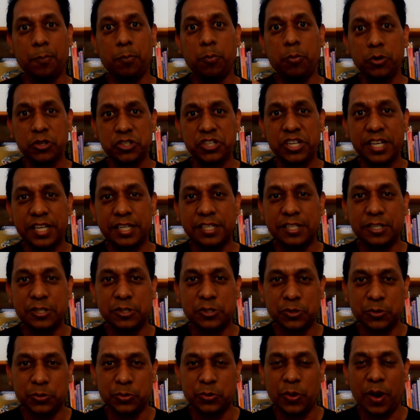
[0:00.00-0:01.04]
pushing it
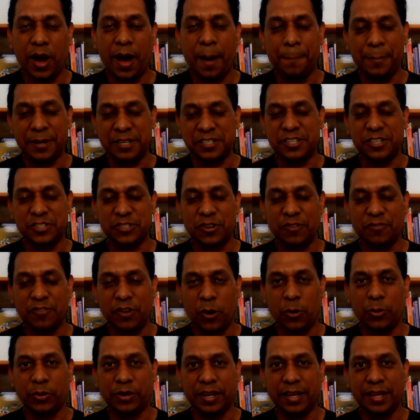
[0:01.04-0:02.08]
into a business of
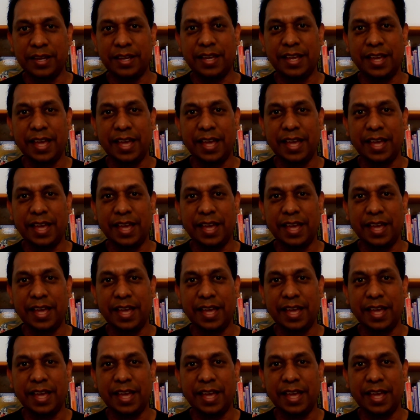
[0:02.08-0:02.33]
your own.